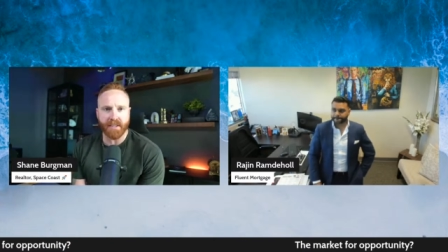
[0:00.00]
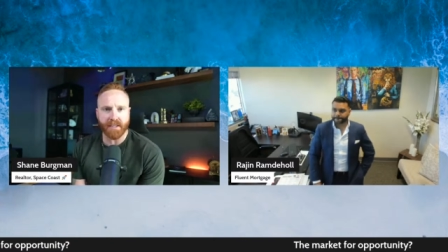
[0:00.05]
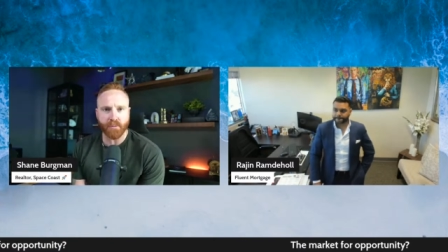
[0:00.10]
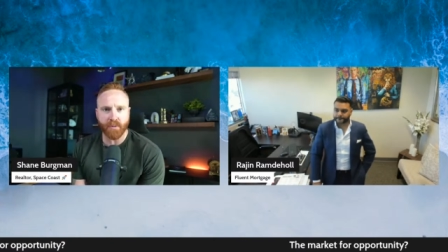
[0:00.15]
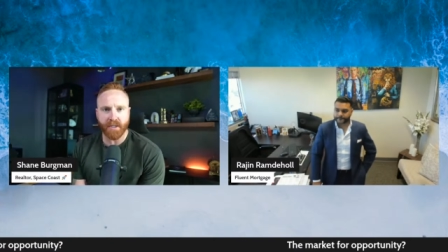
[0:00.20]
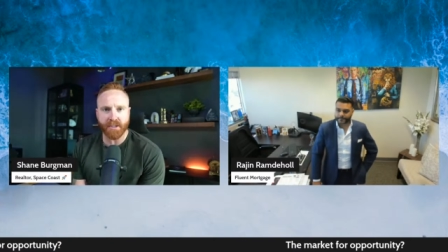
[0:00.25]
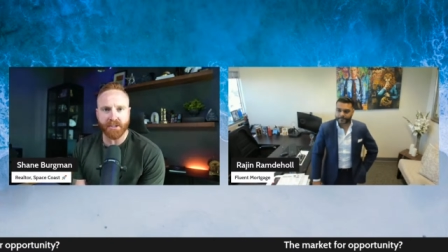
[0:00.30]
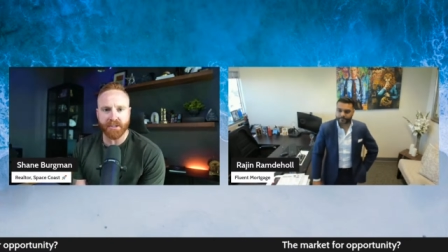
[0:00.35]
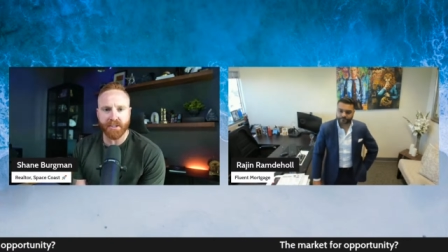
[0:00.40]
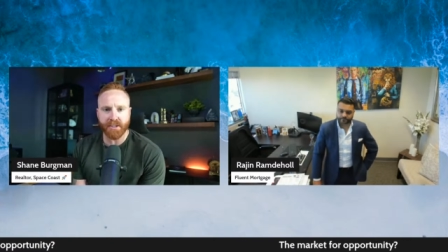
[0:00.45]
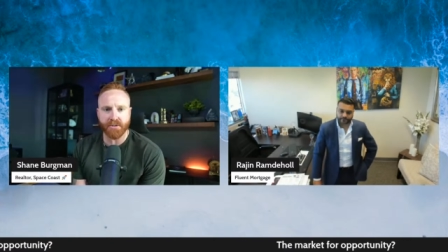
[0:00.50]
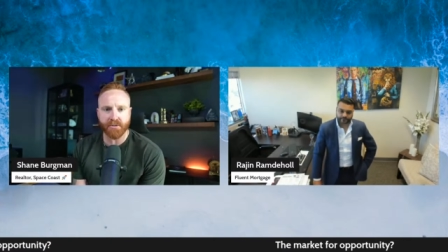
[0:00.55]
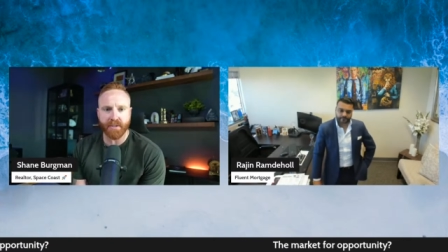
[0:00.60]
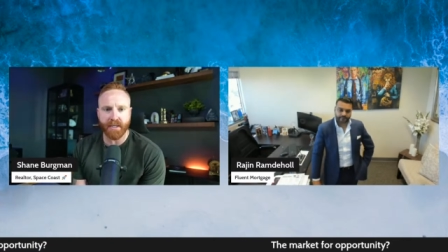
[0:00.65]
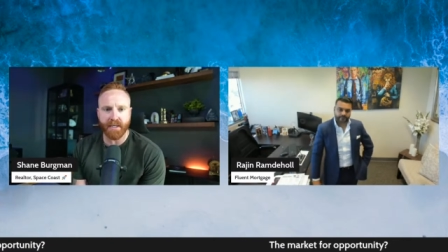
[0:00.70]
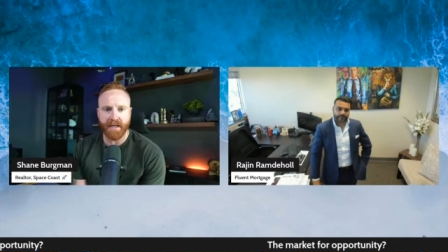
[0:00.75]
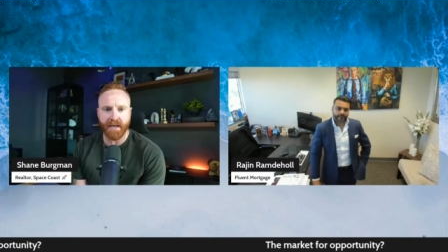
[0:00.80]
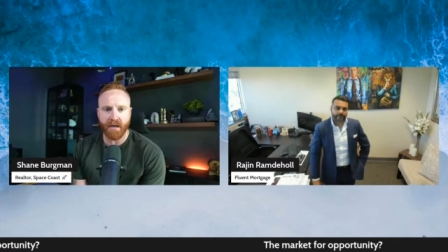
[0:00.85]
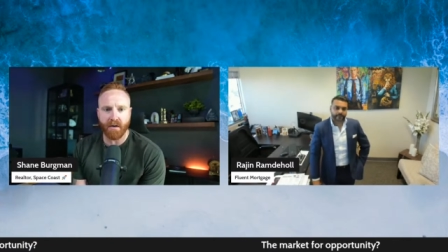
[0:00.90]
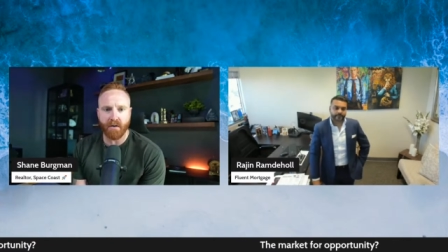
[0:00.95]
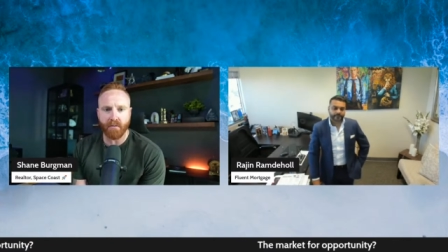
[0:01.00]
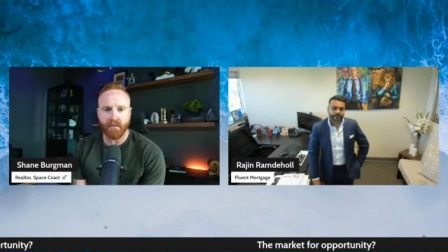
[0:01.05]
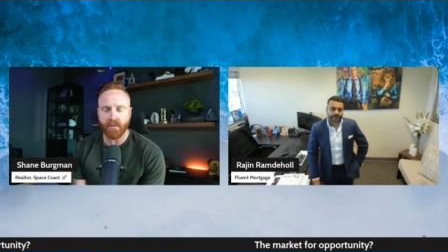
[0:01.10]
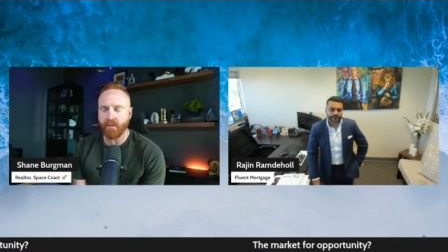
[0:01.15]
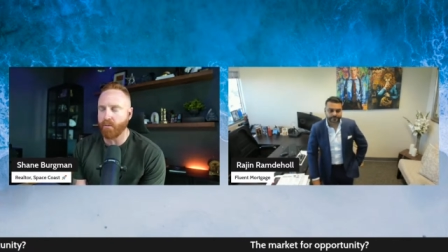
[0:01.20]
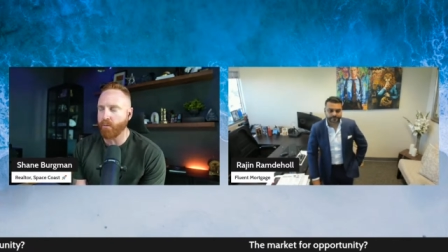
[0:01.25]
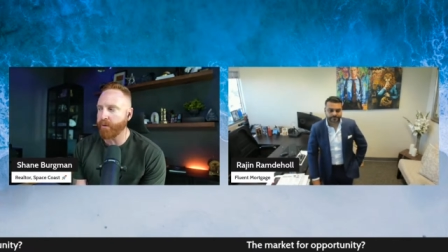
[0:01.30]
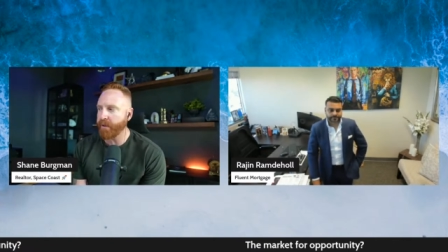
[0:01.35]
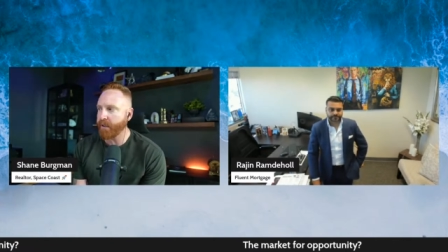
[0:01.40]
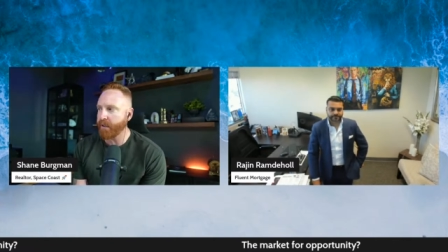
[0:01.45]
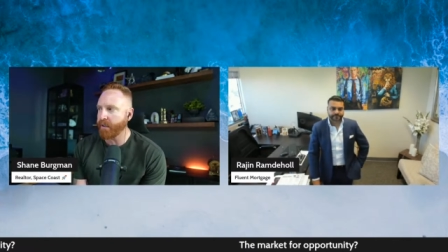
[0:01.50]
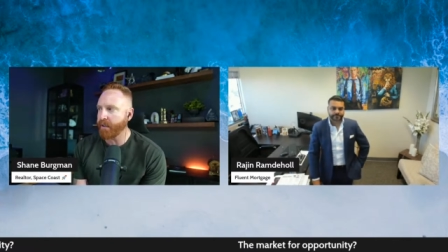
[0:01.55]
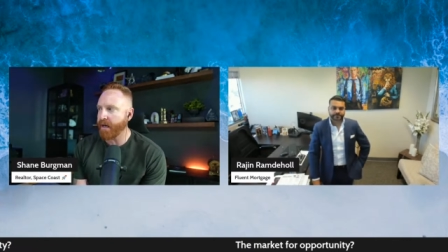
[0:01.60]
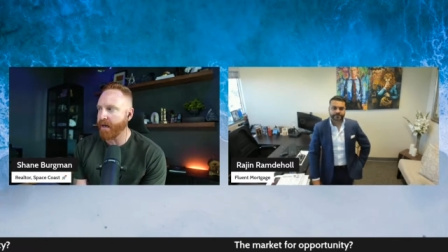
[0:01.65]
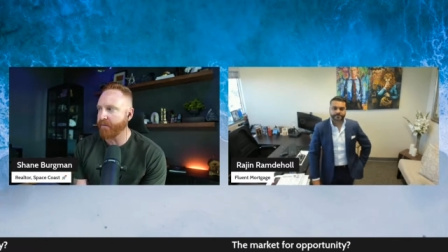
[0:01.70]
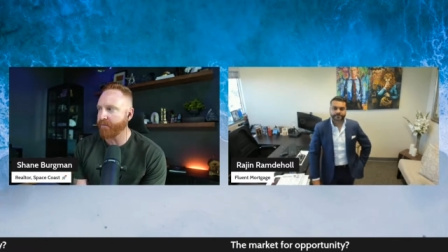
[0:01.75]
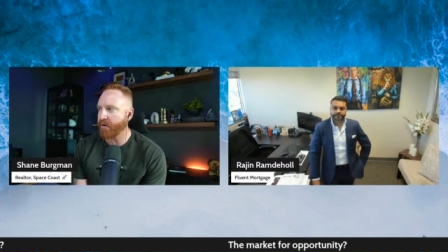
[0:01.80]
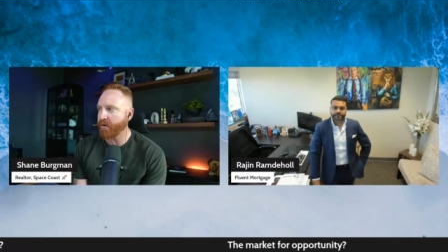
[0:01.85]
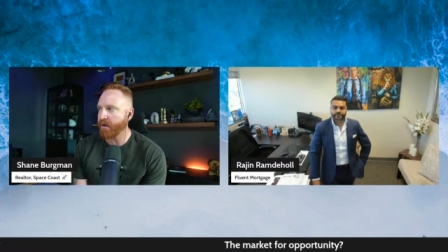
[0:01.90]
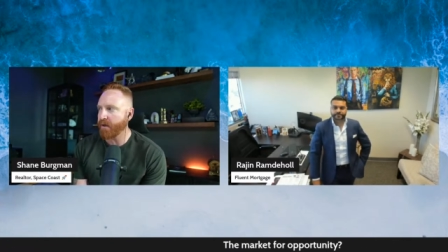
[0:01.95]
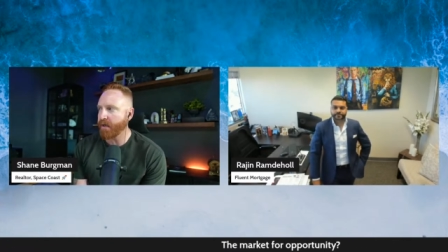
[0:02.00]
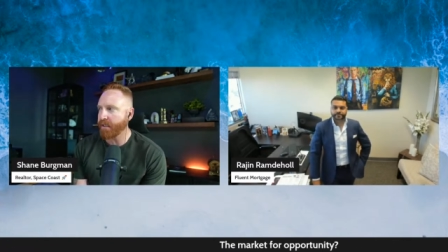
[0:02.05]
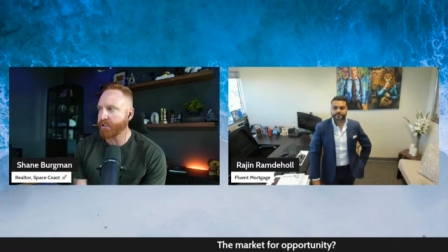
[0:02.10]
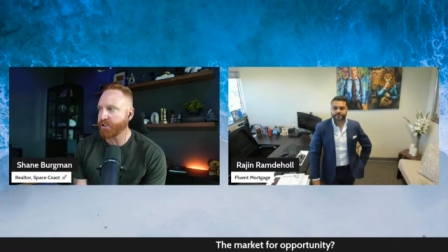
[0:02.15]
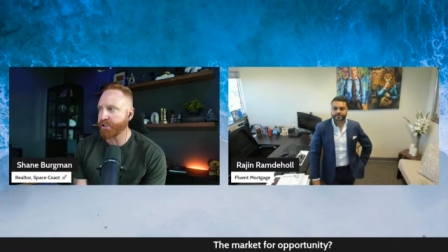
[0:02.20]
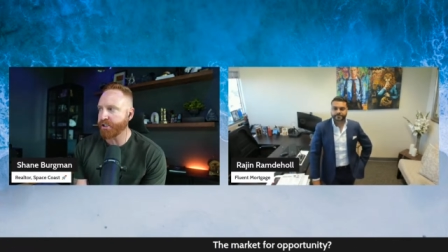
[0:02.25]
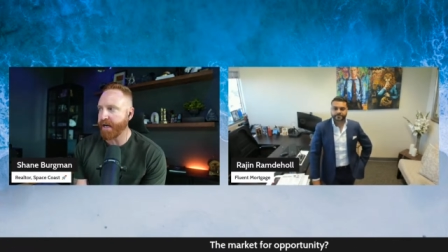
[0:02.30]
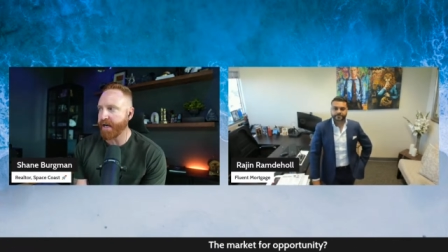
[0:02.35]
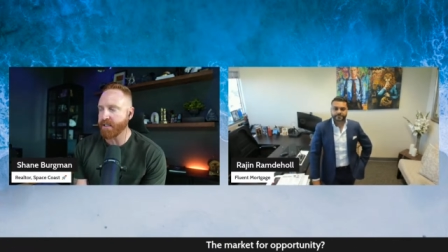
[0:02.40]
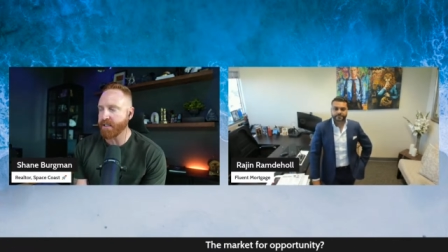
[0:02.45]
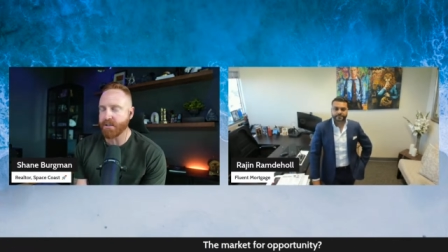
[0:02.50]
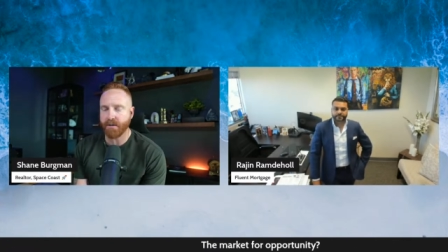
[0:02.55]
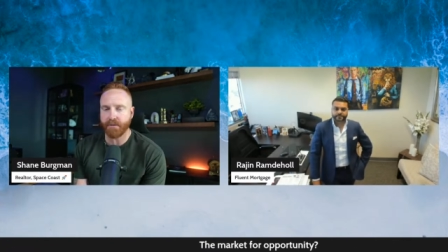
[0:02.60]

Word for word: that's watching this right now, we have a, a chat.